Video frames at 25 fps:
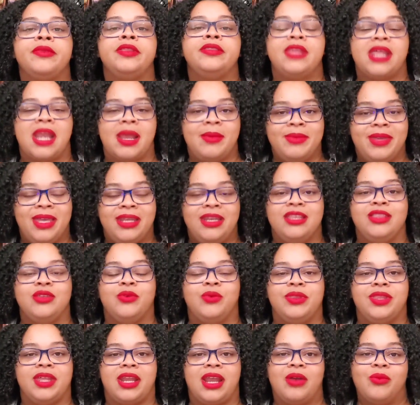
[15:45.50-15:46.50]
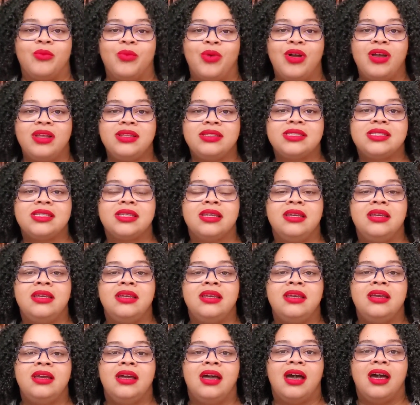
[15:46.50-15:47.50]
that I'm getting the one that I want.
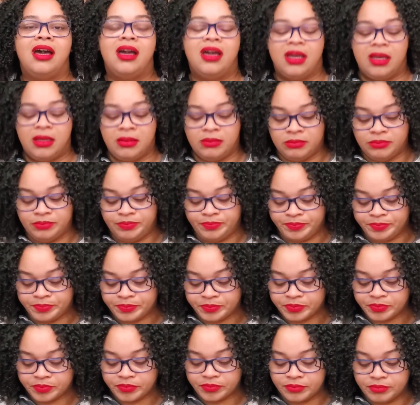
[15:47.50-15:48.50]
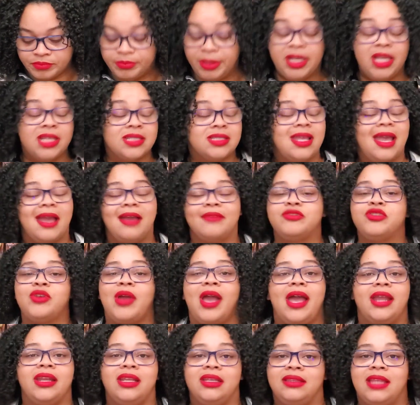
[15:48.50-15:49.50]
Um, because now I've
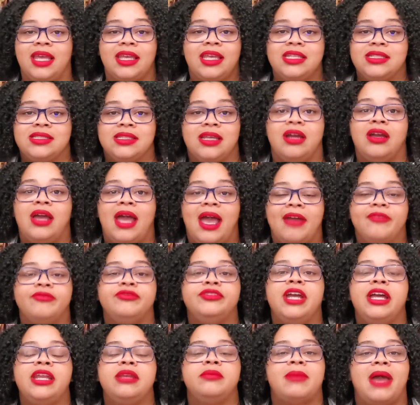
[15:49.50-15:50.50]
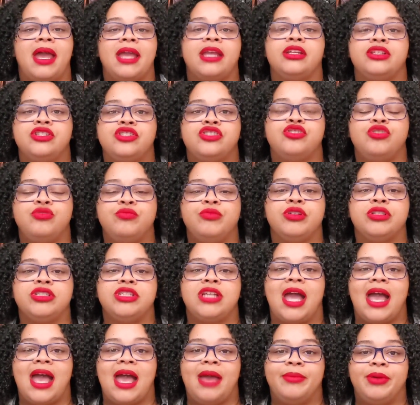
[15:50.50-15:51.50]
tried it. Like it's, I've done my consumer
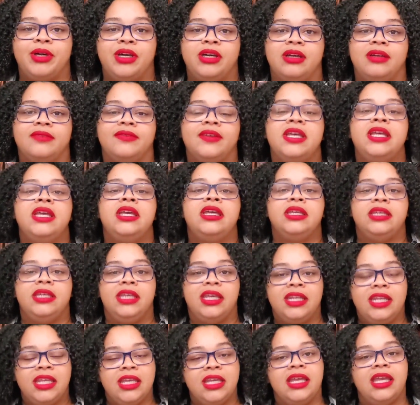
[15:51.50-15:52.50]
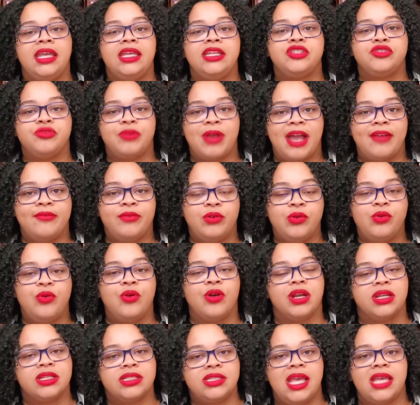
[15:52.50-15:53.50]
job of getting a travel
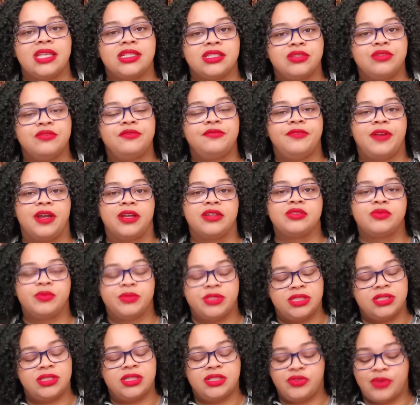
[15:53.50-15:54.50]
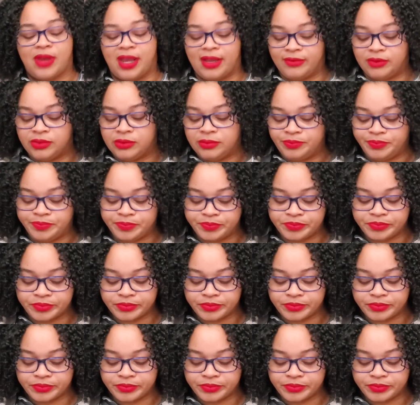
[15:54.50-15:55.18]
or a tester first, which is a travel.